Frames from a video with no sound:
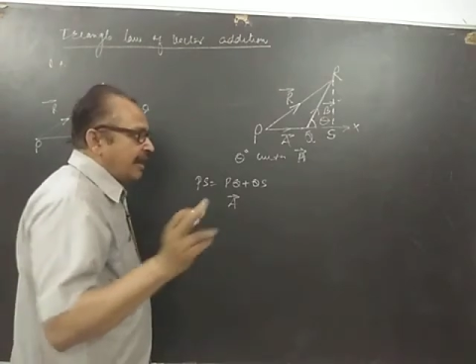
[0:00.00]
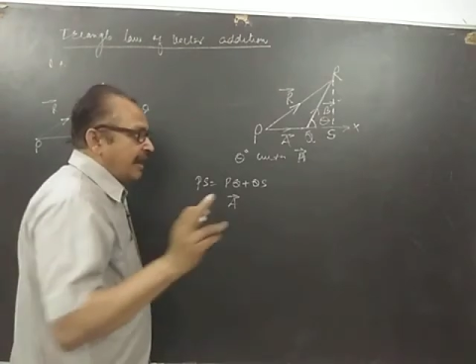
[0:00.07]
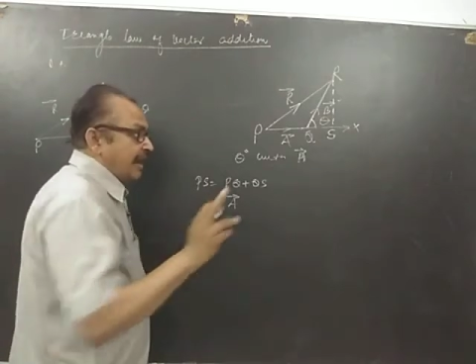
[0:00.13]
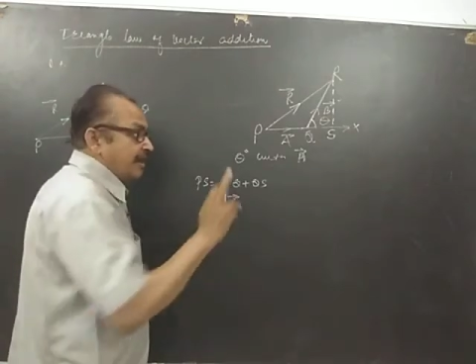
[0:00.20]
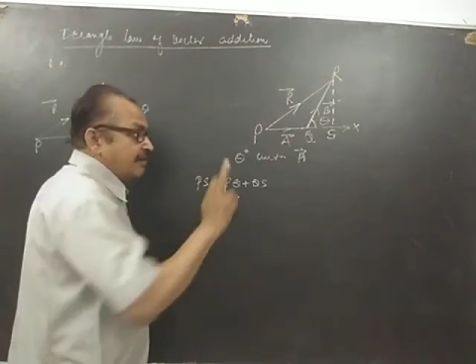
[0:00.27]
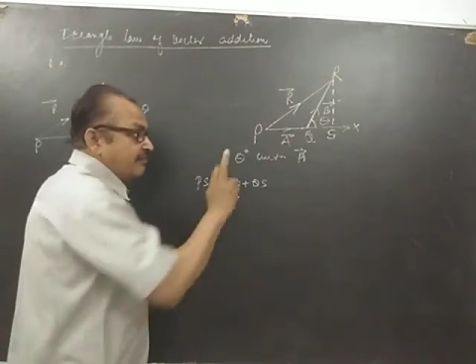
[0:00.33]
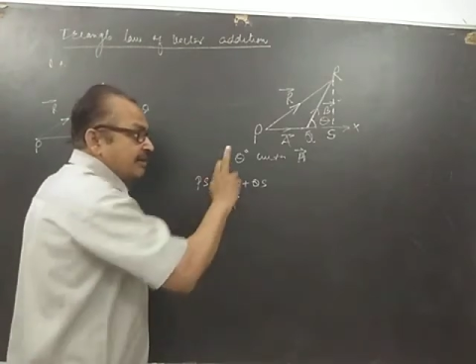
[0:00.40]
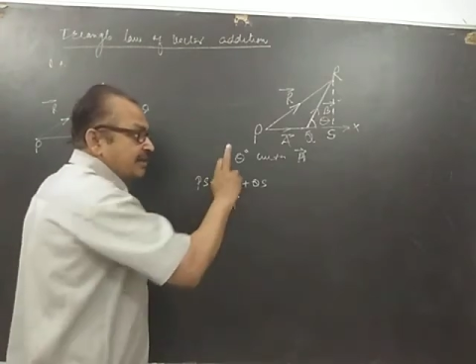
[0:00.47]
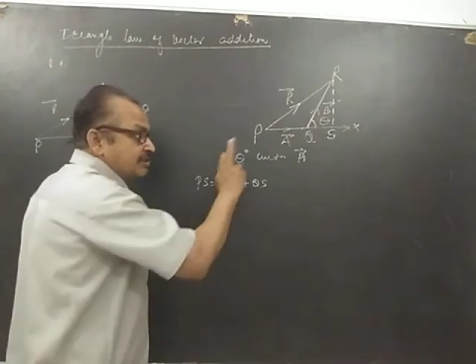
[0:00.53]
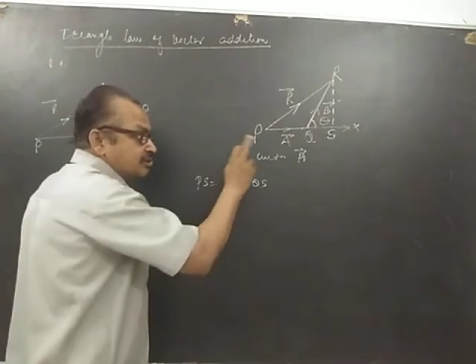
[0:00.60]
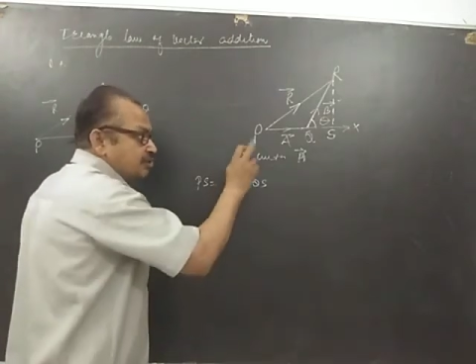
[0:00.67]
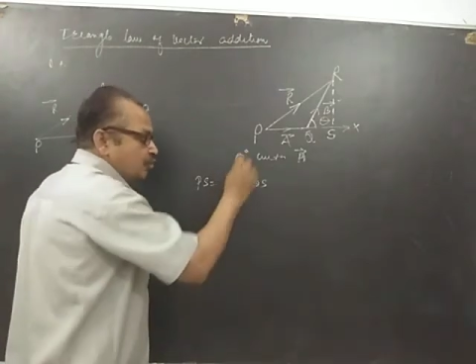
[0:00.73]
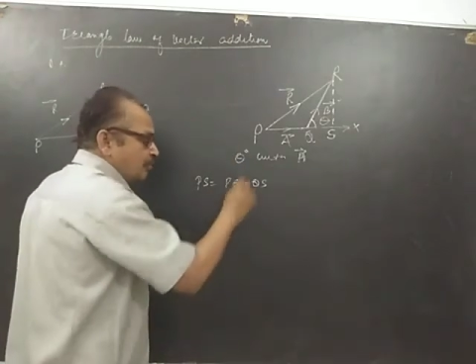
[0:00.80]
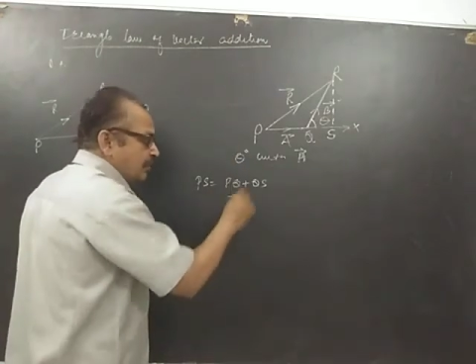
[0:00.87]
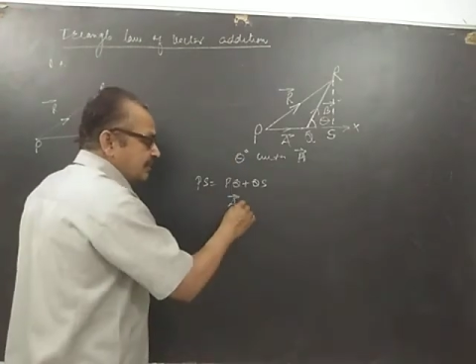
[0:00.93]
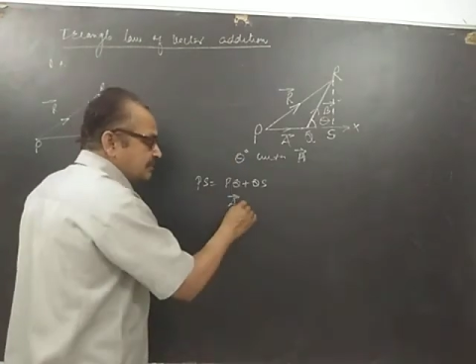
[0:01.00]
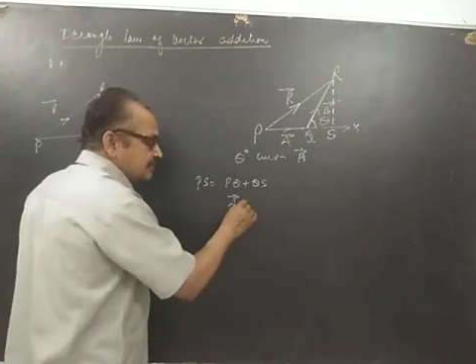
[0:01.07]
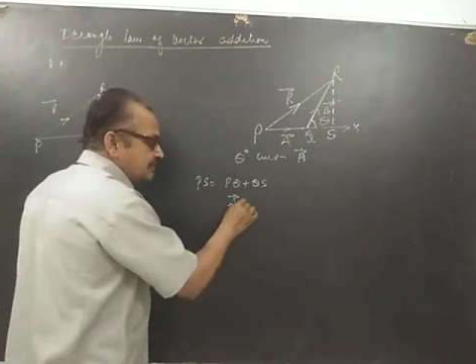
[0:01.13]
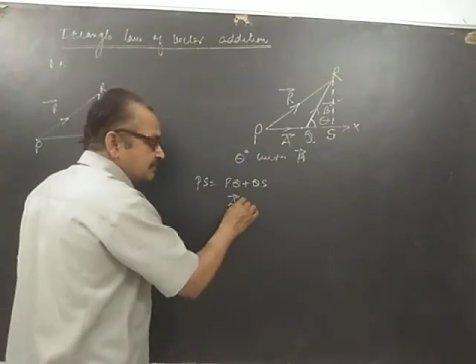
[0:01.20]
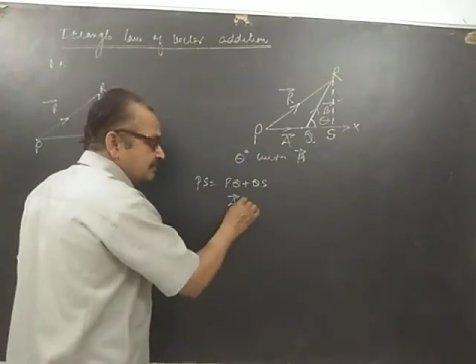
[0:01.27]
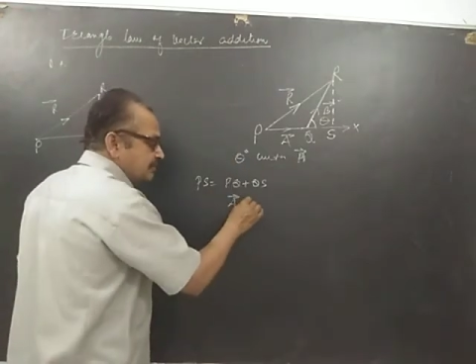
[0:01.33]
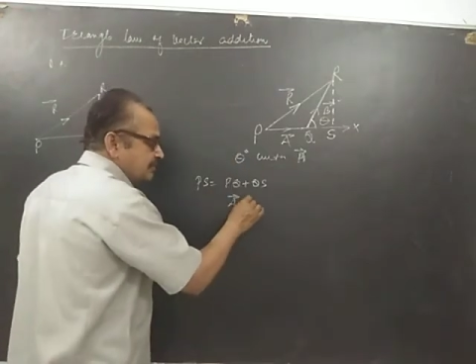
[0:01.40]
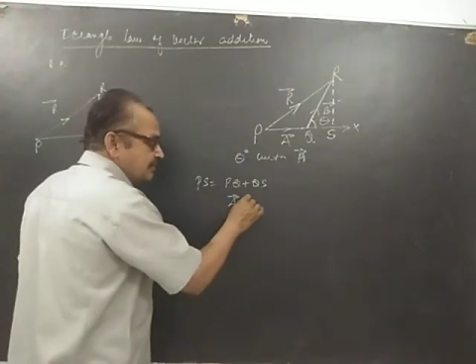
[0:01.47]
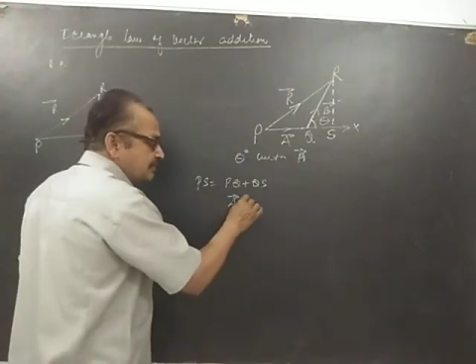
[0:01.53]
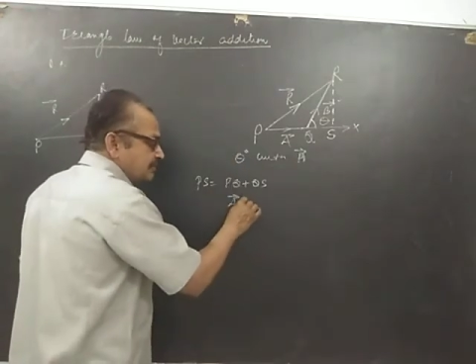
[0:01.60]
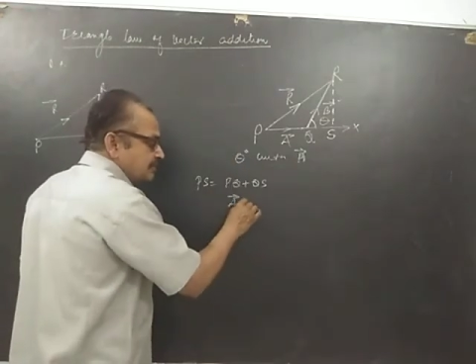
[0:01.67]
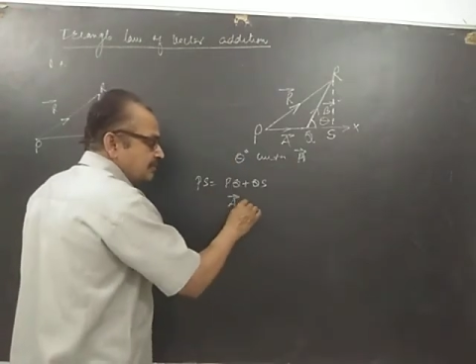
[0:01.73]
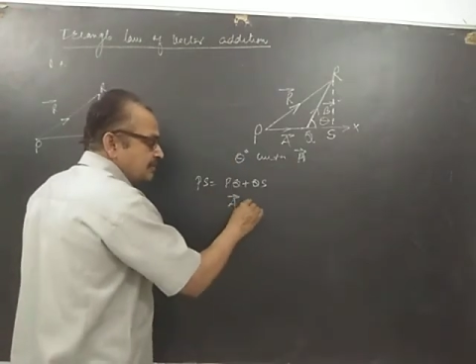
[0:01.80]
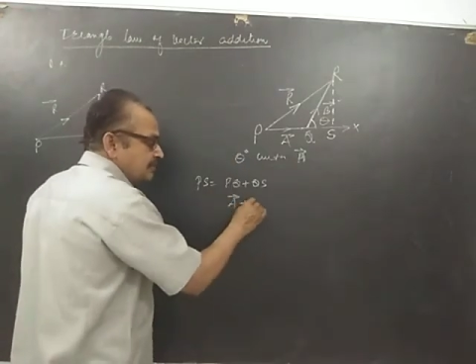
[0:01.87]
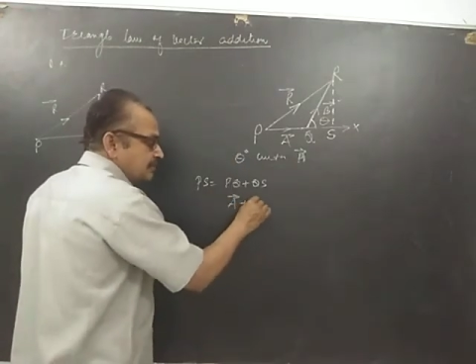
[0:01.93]
And what is QS?
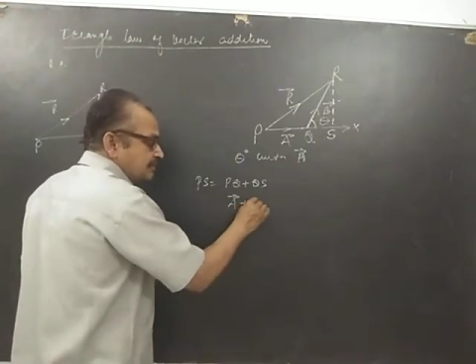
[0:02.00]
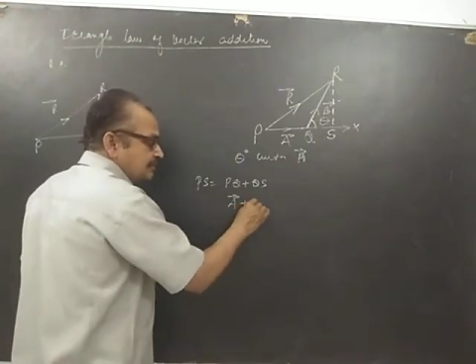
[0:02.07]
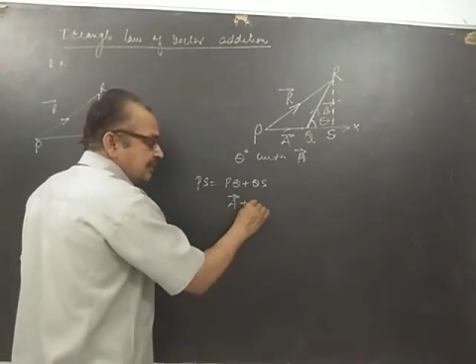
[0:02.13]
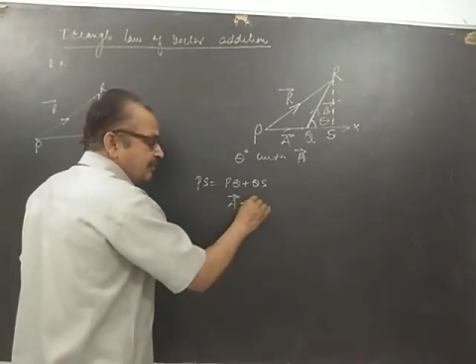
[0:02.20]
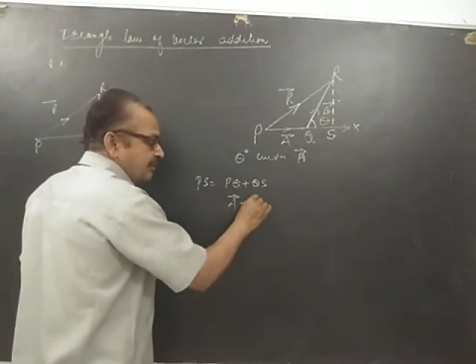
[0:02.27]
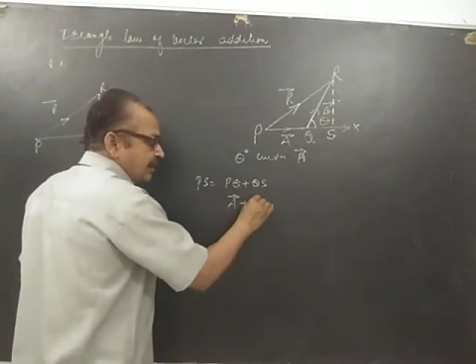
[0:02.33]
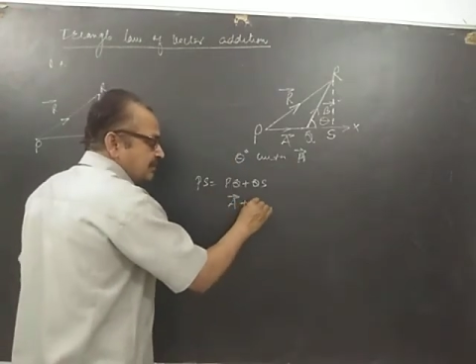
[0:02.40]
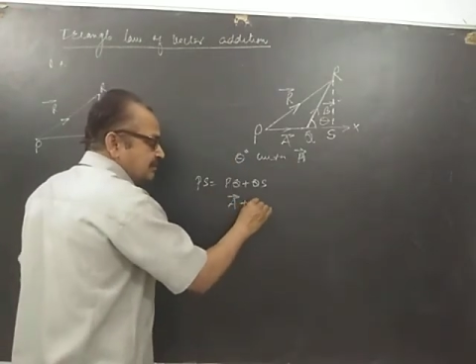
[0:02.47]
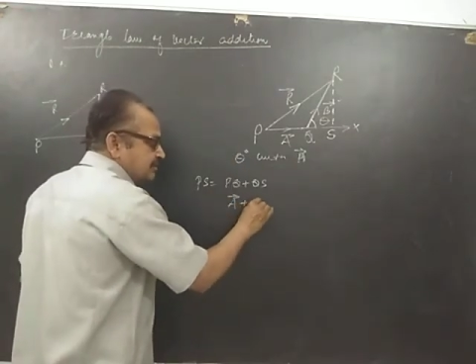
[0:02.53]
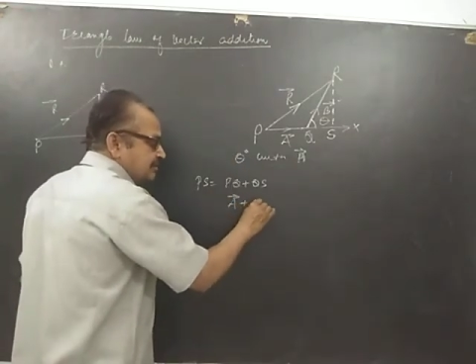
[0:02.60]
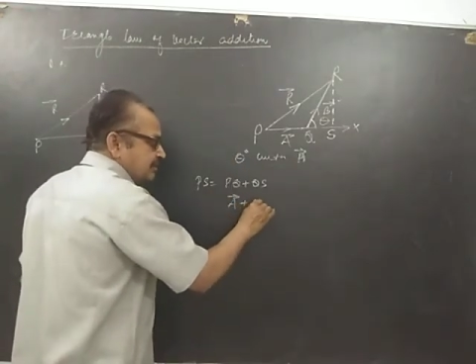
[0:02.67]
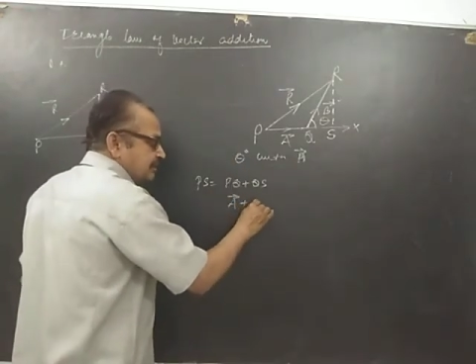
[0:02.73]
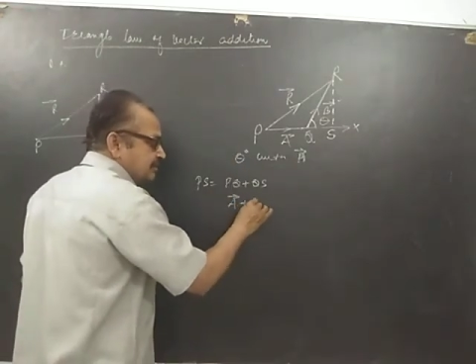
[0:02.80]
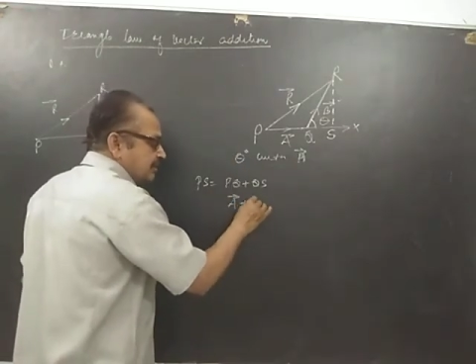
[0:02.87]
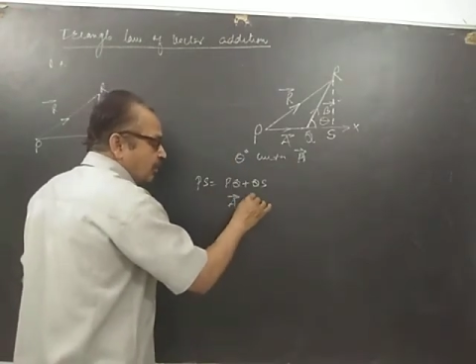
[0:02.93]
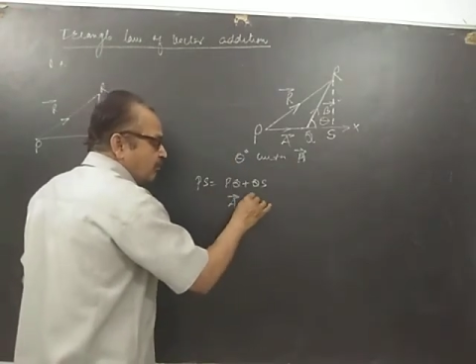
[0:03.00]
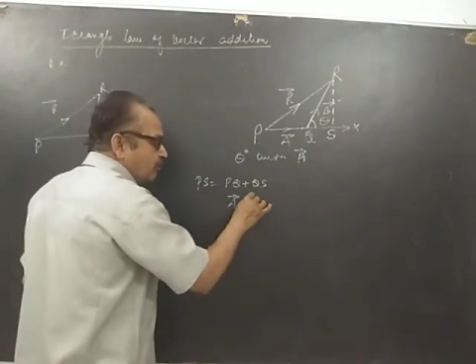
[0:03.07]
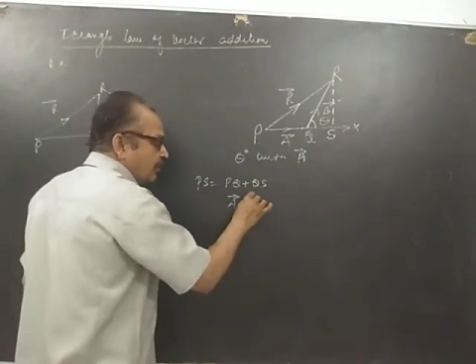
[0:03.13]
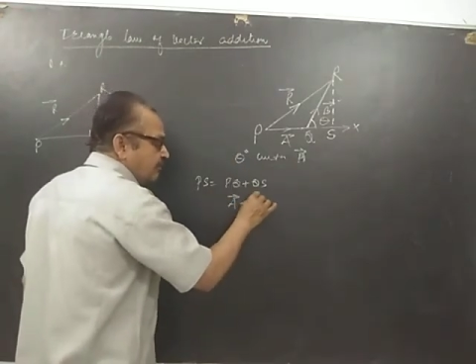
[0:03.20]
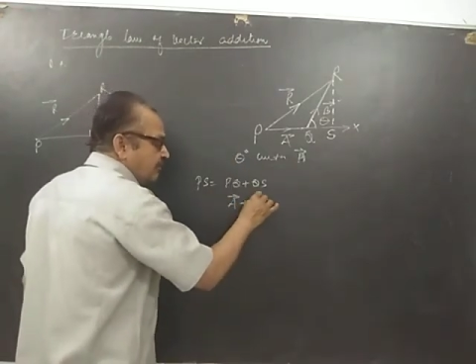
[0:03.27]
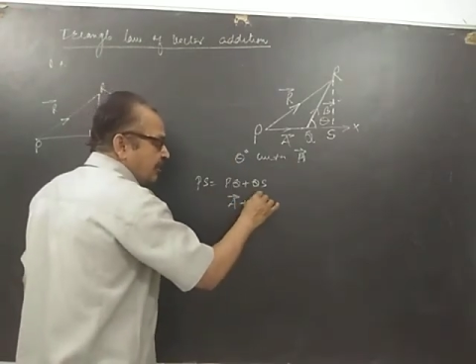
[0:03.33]
Shabash, just now you have